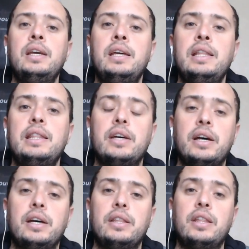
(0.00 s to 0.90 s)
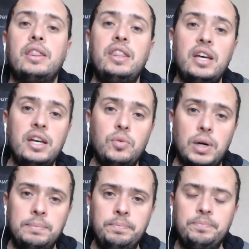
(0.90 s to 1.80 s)
The, the third
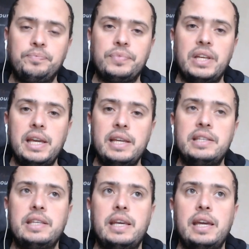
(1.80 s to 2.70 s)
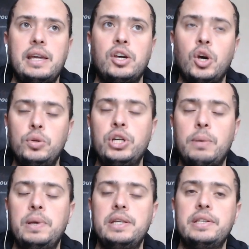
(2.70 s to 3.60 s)
one is Coachup
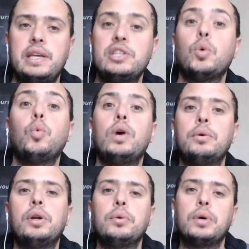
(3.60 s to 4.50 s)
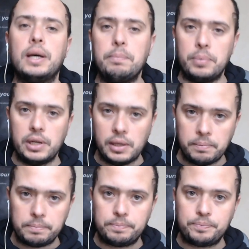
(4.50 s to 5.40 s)
is, is a well-known company.
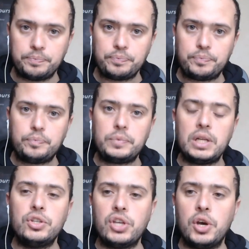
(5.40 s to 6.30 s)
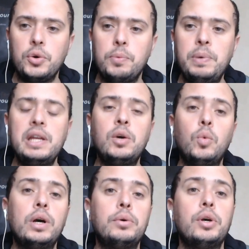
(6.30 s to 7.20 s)
So being a
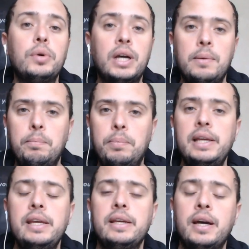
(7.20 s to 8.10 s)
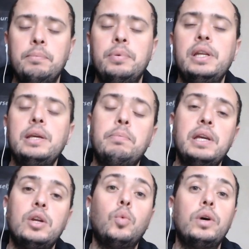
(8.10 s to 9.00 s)
well-known company, company, being
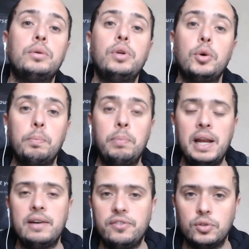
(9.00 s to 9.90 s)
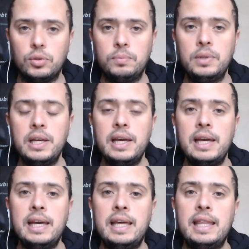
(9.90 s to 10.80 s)
a well-known platform,
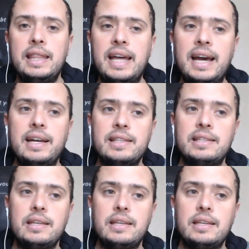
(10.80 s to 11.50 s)
that